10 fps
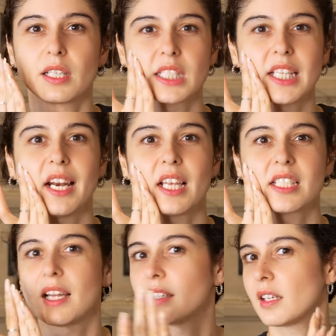This side
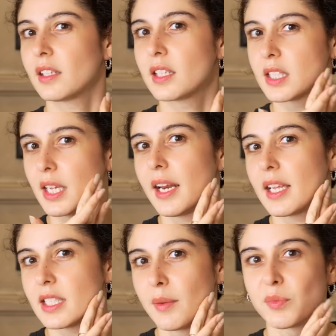has nothing. This side
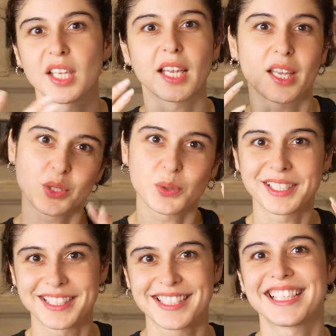has something, as you
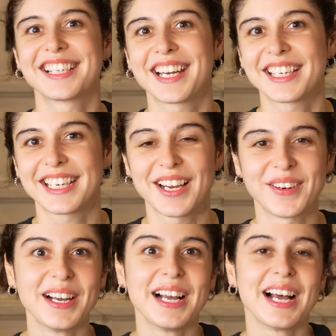can see right
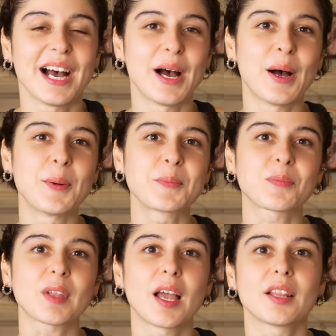now.
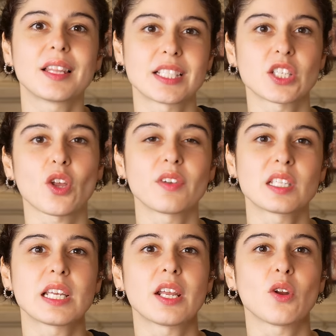This is
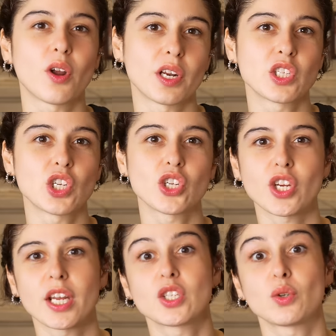obviously an orangey
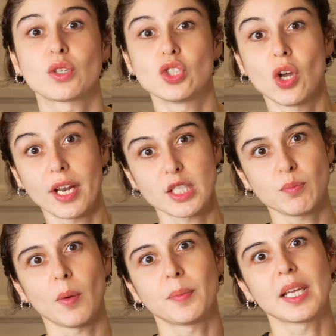shade, so it's not as
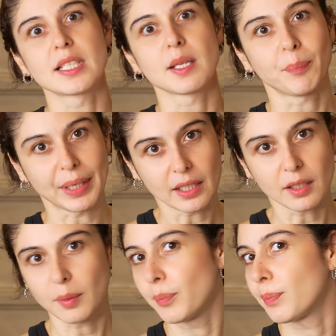poppy as a
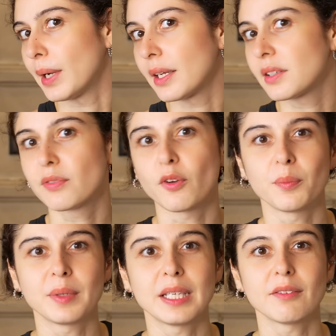pink. But for
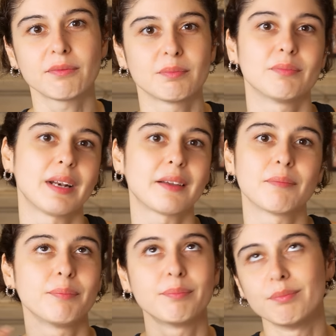me, like,
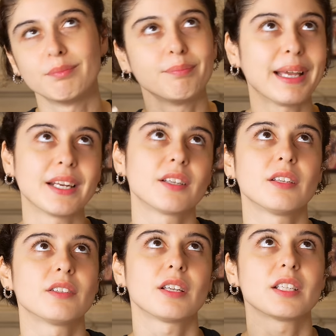
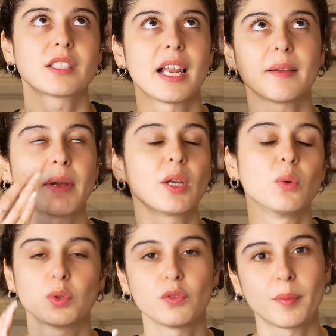Benetint is like my
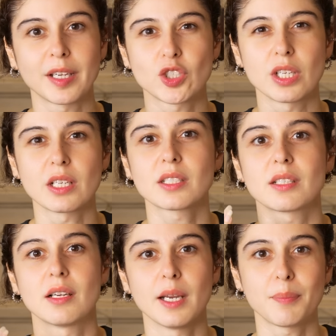go-to for my
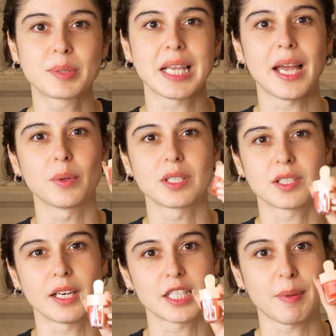cheeks. Lips, I will
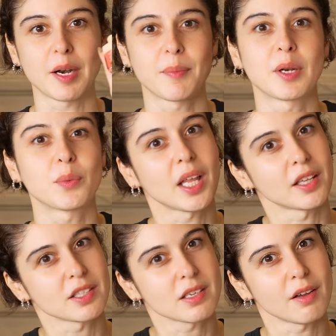still experiment with
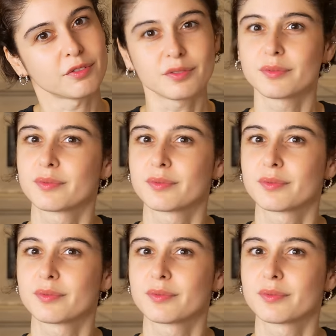other stuff.